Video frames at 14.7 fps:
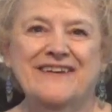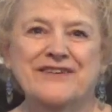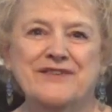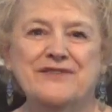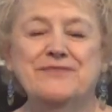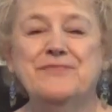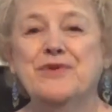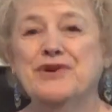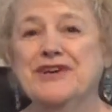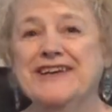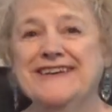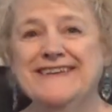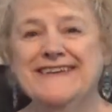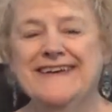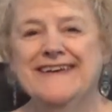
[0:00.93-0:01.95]
Good
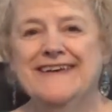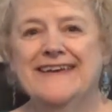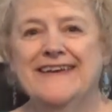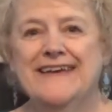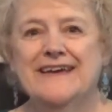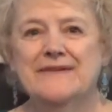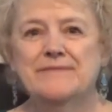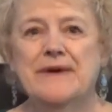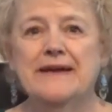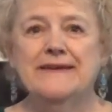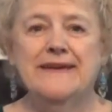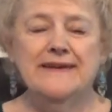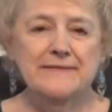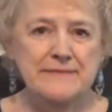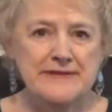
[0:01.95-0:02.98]
morning. My
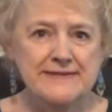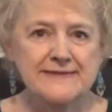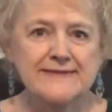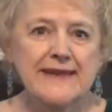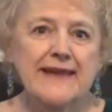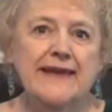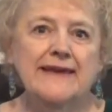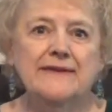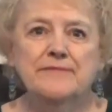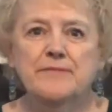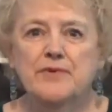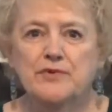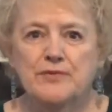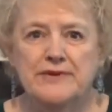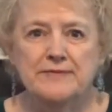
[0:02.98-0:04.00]
name is Ann
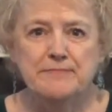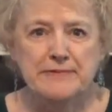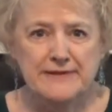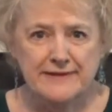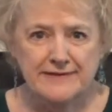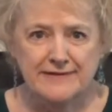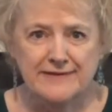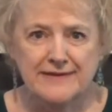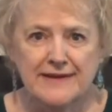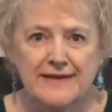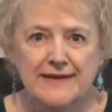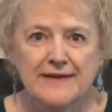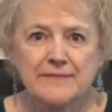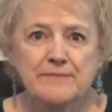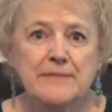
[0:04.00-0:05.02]
Marie Beale,
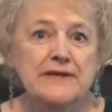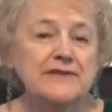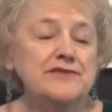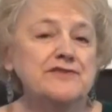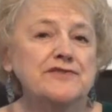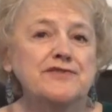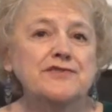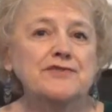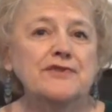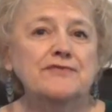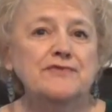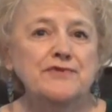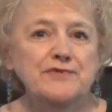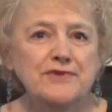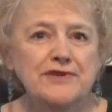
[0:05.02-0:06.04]
minister of
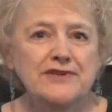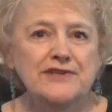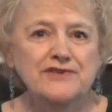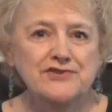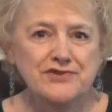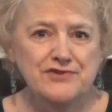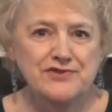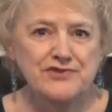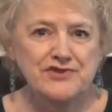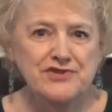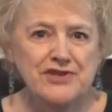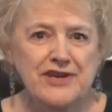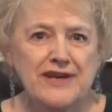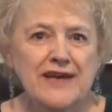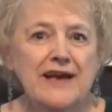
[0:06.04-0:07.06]
Unity Church
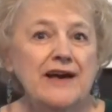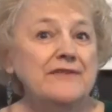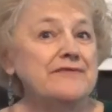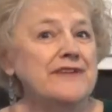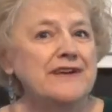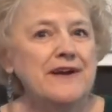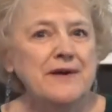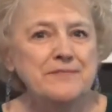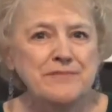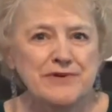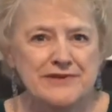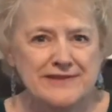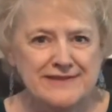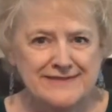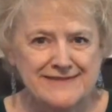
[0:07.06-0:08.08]
of the
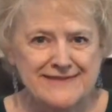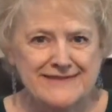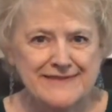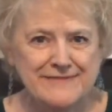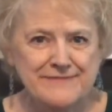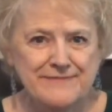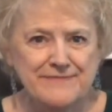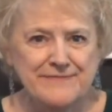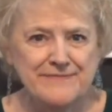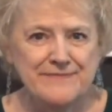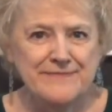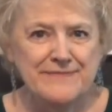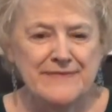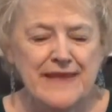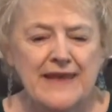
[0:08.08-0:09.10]
Cumberlands.
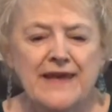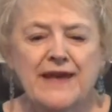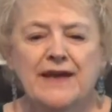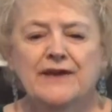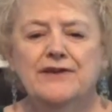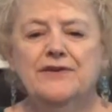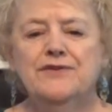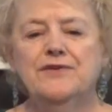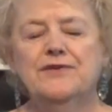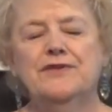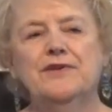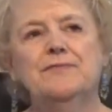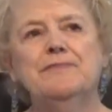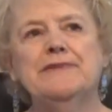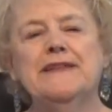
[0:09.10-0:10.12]
You know, there
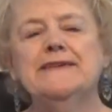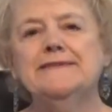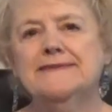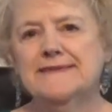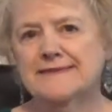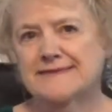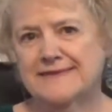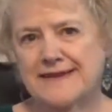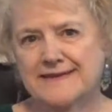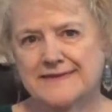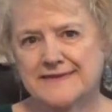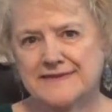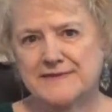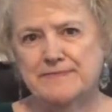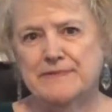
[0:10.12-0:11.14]
are places on
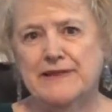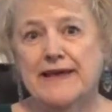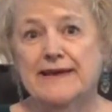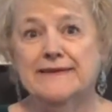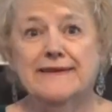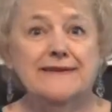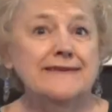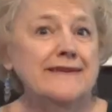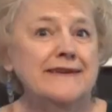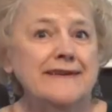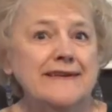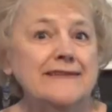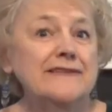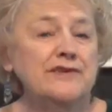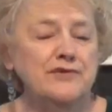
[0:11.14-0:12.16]
this planet
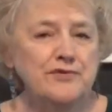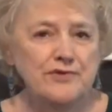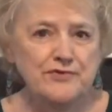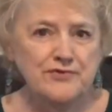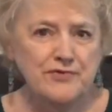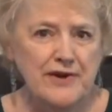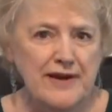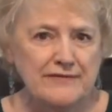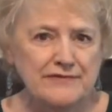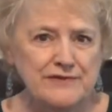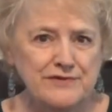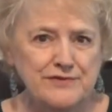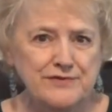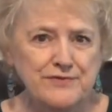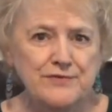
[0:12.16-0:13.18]
that you can travel
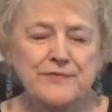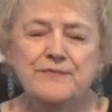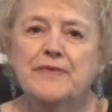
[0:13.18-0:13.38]
to